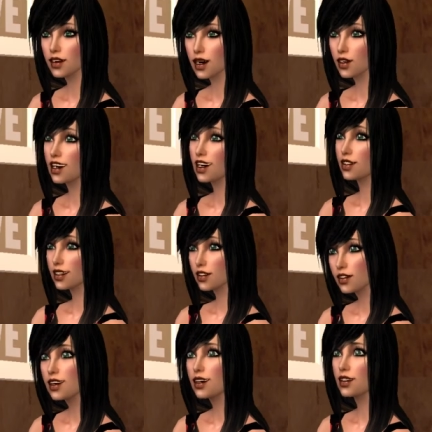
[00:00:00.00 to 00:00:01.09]
Do you say that as
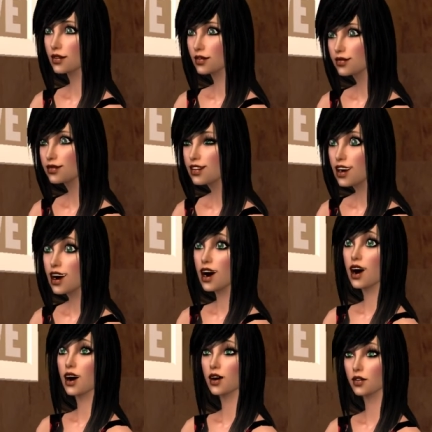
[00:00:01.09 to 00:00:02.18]
soon as we get out of here, we
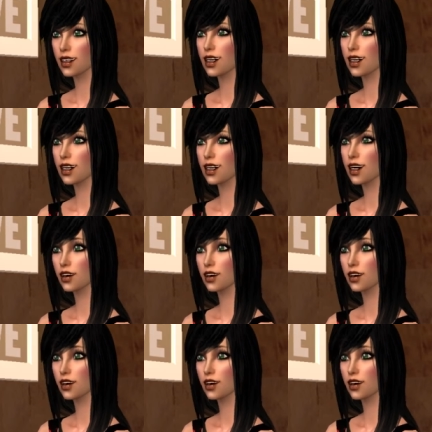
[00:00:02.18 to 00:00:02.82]
go on a trip?